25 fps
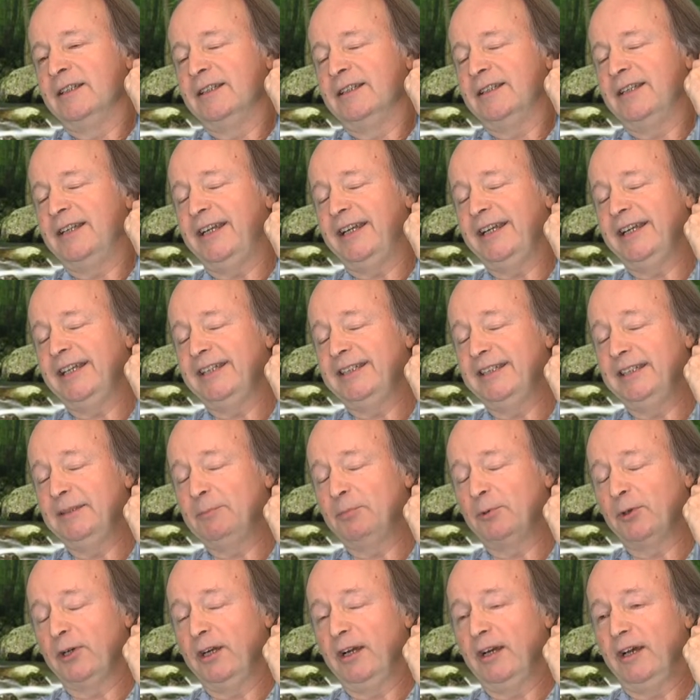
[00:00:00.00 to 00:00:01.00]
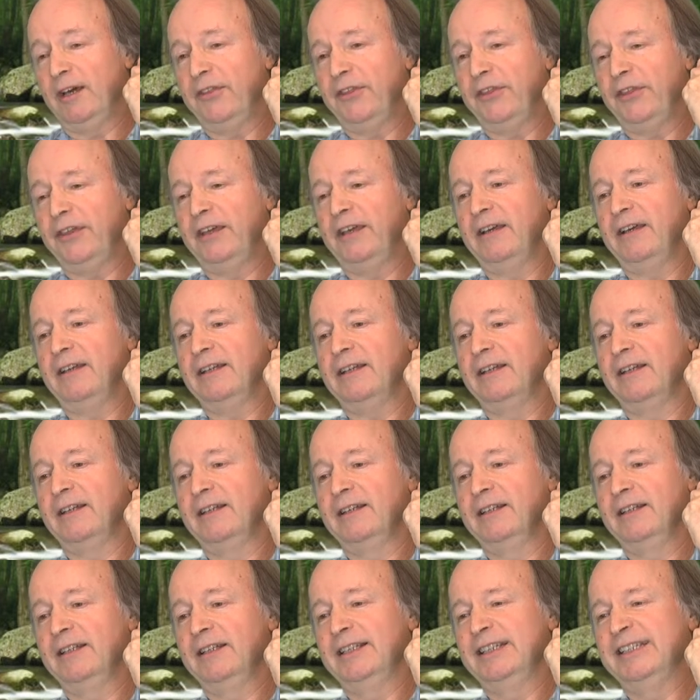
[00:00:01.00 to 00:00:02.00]
take a deep breath
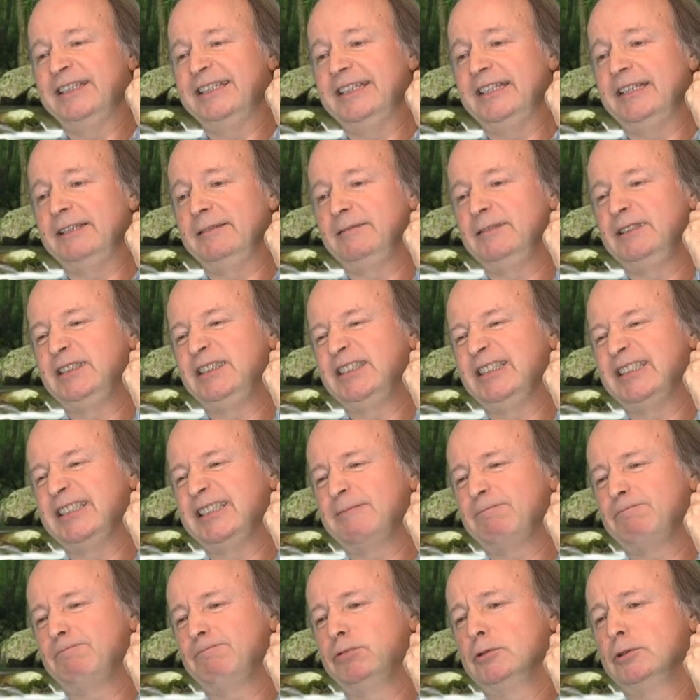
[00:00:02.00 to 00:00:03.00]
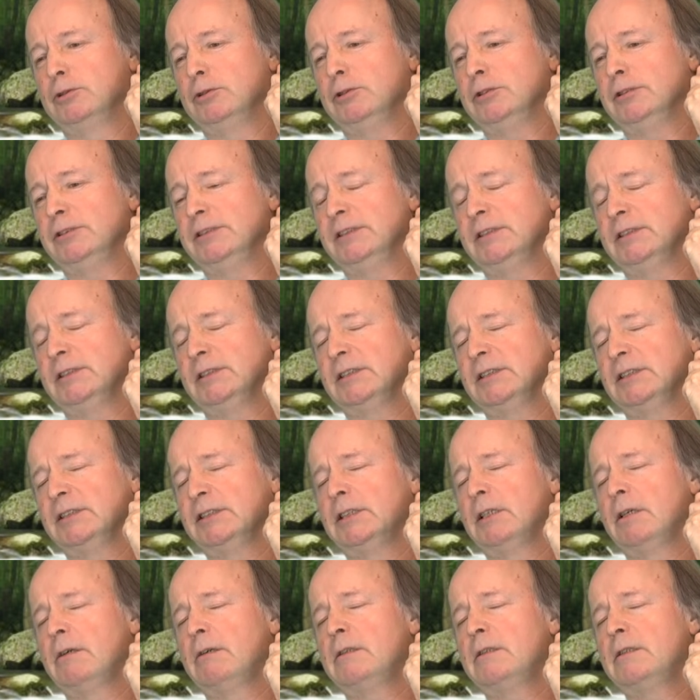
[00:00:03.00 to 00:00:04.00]
and just pull as
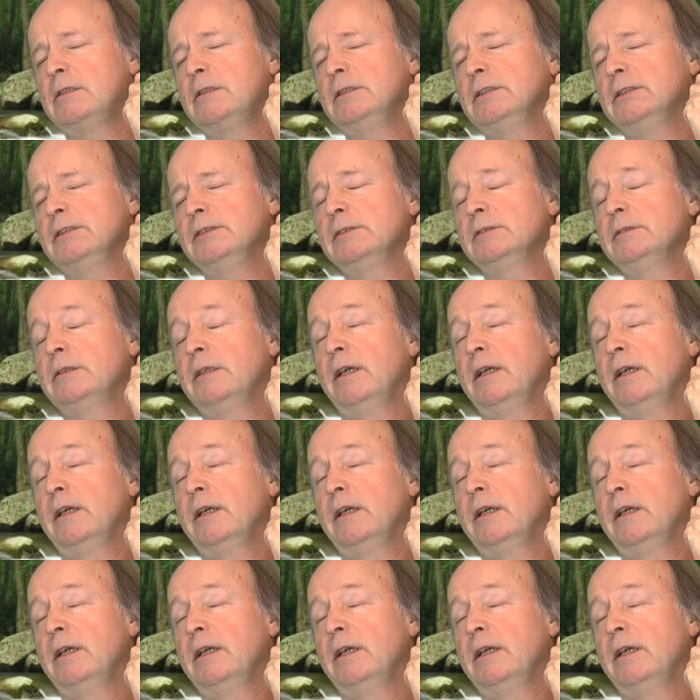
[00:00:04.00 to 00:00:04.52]
hard